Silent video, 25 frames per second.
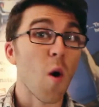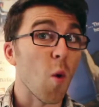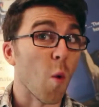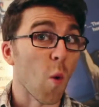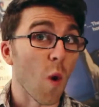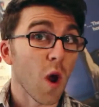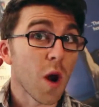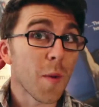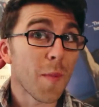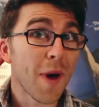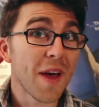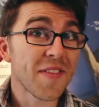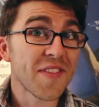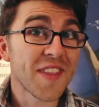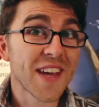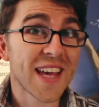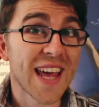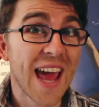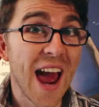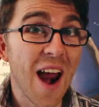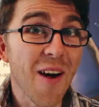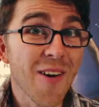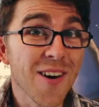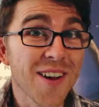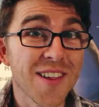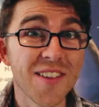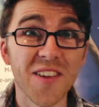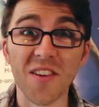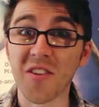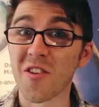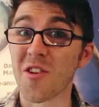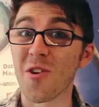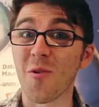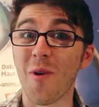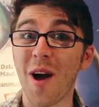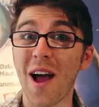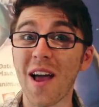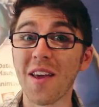What about the
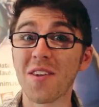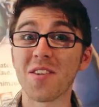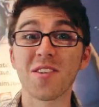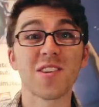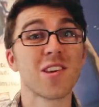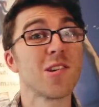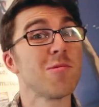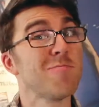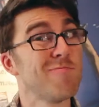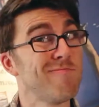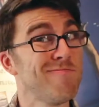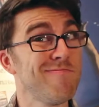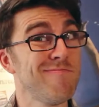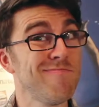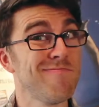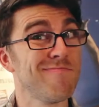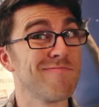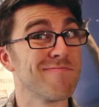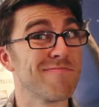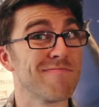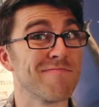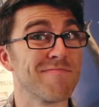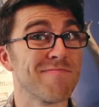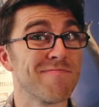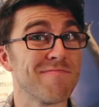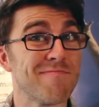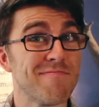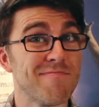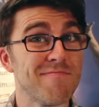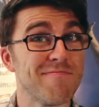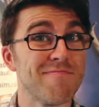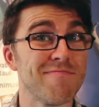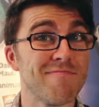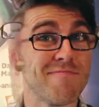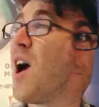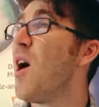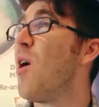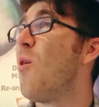characters, you ask?
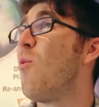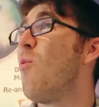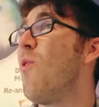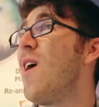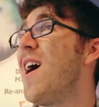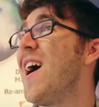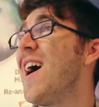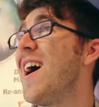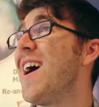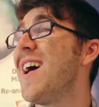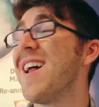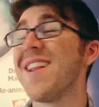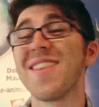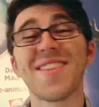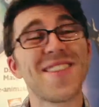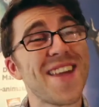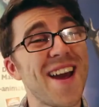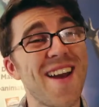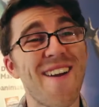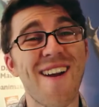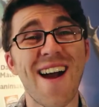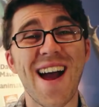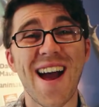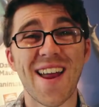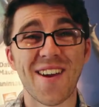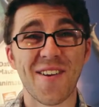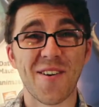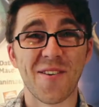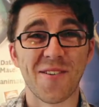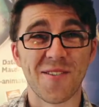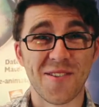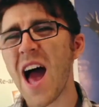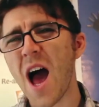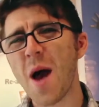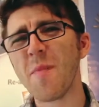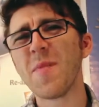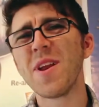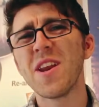Well, there are
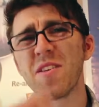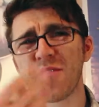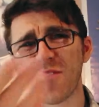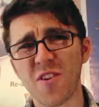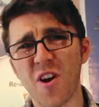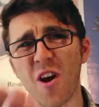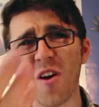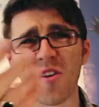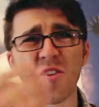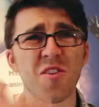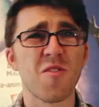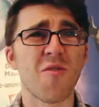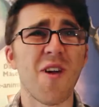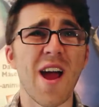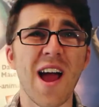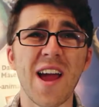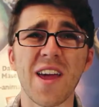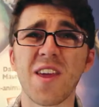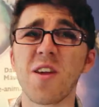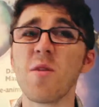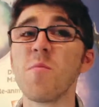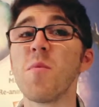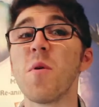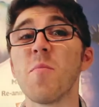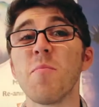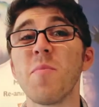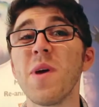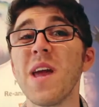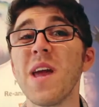none. I mean, of course there are human